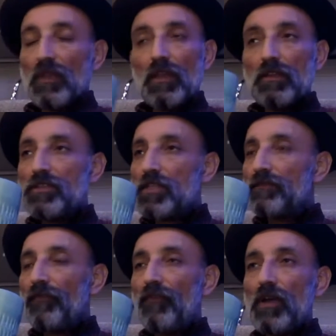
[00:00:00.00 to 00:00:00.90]
it's
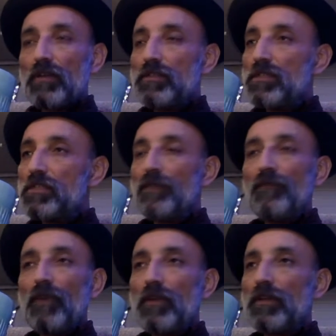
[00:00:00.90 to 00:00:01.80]
just a
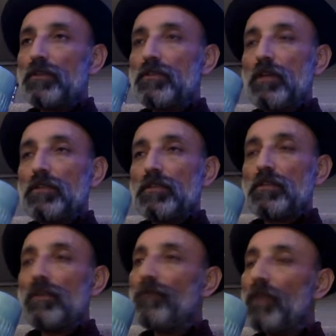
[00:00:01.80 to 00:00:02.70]
fucking
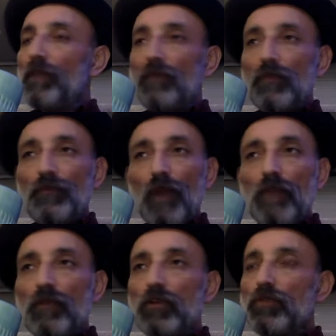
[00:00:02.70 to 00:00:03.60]
disaster. If I
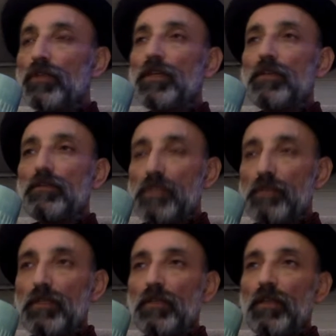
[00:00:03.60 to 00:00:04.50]
were to get into
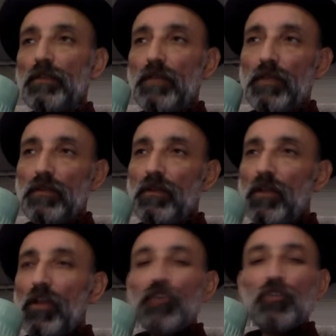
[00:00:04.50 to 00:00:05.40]
something like that,
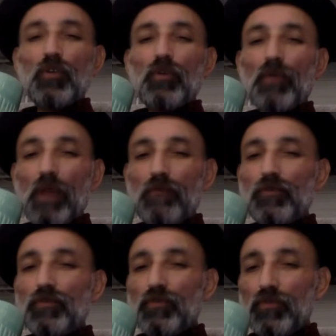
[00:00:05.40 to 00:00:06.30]
you know what I would
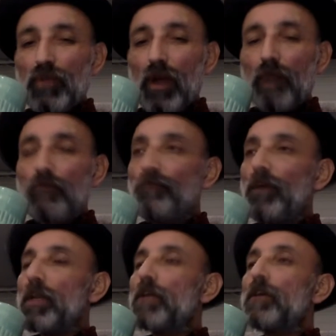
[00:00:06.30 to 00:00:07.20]
do? I would
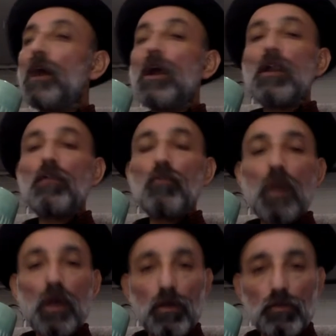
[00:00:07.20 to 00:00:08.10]
fucking carve
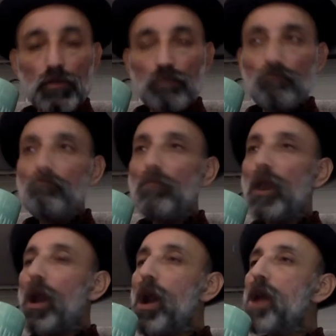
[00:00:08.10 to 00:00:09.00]
out
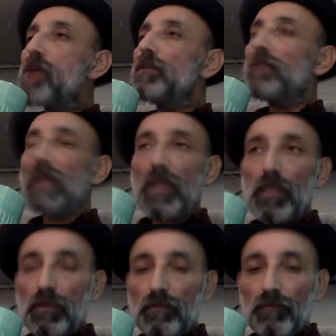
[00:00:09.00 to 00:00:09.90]
my land